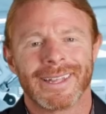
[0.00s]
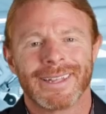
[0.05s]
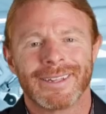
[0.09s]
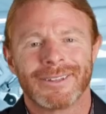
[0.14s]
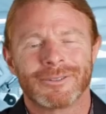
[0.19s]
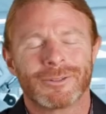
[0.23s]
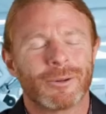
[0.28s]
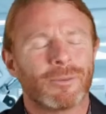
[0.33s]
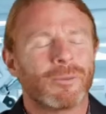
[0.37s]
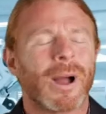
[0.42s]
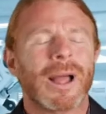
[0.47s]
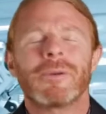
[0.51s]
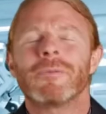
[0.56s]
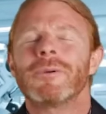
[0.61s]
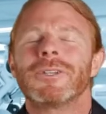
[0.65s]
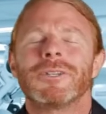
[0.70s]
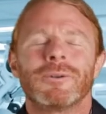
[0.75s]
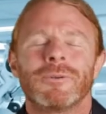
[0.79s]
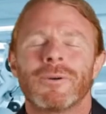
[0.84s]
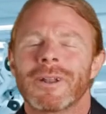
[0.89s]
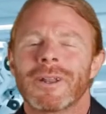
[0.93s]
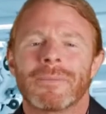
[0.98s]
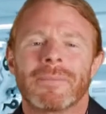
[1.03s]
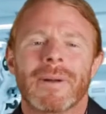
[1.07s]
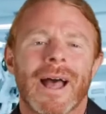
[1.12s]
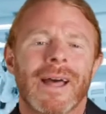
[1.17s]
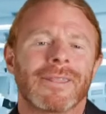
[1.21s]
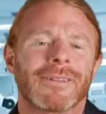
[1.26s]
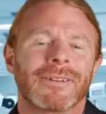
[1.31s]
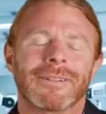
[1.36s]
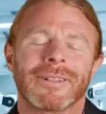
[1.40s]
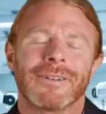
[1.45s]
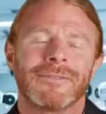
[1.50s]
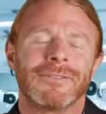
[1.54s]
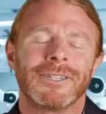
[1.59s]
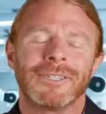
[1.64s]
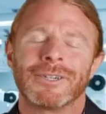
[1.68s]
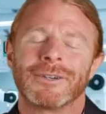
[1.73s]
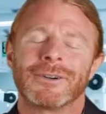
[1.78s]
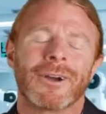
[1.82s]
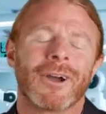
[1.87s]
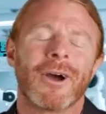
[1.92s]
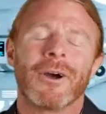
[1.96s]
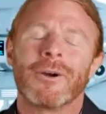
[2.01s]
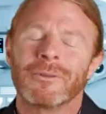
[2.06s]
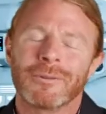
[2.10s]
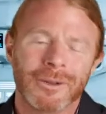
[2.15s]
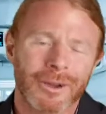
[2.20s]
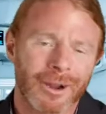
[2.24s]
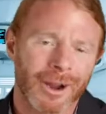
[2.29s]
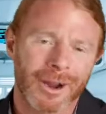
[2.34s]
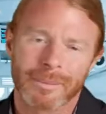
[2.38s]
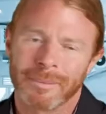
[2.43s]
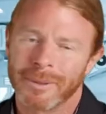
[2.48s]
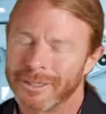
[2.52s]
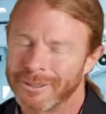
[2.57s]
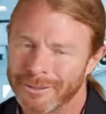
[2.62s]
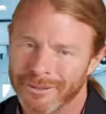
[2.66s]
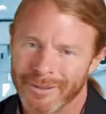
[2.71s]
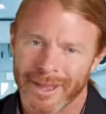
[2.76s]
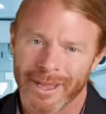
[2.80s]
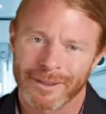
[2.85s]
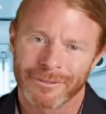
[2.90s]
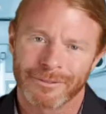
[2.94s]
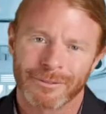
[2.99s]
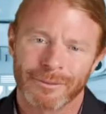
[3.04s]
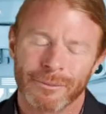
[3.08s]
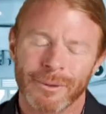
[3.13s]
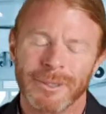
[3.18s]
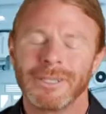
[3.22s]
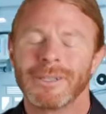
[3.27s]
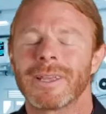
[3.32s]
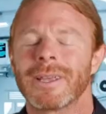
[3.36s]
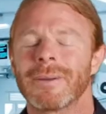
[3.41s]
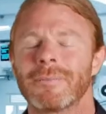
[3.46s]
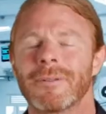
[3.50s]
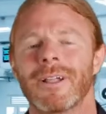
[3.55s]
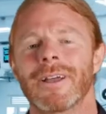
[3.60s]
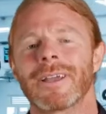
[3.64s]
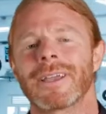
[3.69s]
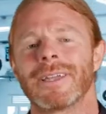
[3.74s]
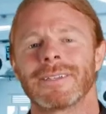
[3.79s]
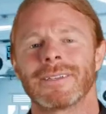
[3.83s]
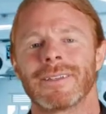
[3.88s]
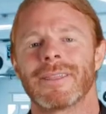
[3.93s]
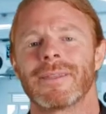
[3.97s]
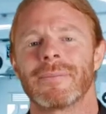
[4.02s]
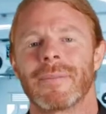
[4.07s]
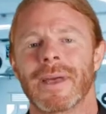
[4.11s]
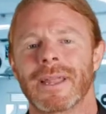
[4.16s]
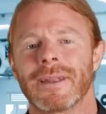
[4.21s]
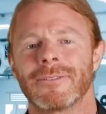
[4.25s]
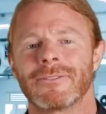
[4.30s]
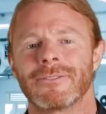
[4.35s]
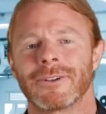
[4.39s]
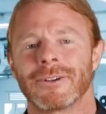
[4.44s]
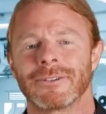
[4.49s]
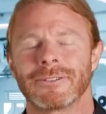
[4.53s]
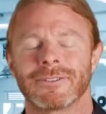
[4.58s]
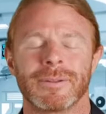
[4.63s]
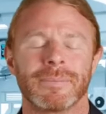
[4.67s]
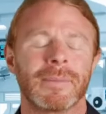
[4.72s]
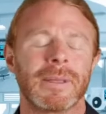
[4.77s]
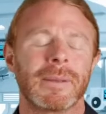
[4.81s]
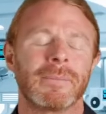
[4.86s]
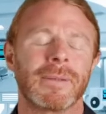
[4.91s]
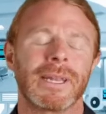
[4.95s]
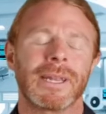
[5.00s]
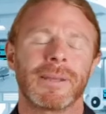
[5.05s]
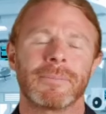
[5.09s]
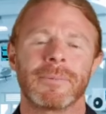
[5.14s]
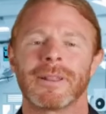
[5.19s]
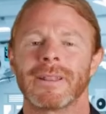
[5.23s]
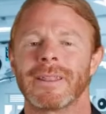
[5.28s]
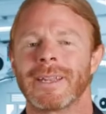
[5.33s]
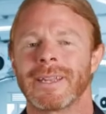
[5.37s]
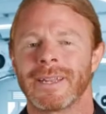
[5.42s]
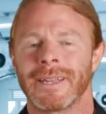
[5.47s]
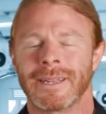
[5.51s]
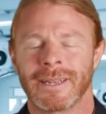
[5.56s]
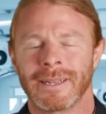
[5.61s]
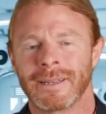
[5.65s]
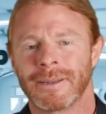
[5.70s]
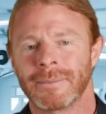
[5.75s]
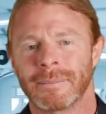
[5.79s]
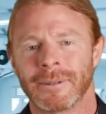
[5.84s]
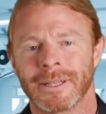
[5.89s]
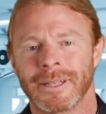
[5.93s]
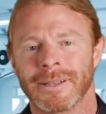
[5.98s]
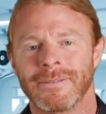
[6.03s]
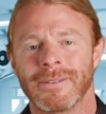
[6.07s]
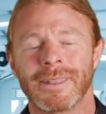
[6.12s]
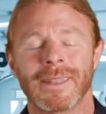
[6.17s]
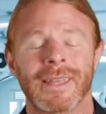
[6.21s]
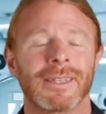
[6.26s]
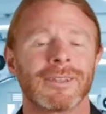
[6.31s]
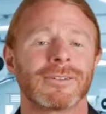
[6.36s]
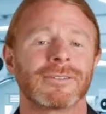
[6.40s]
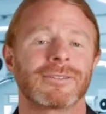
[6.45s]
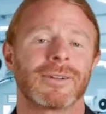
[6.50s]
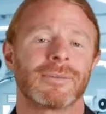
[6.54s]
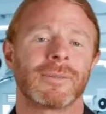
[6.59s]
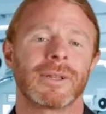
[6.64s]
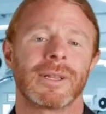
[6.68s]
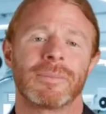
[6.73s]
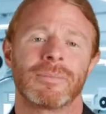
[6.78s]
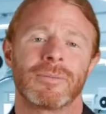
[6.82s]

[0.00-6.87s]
So why would you want to bother living your own garbage life when you can plug into the metaverse and be manipulated into believing that you're someone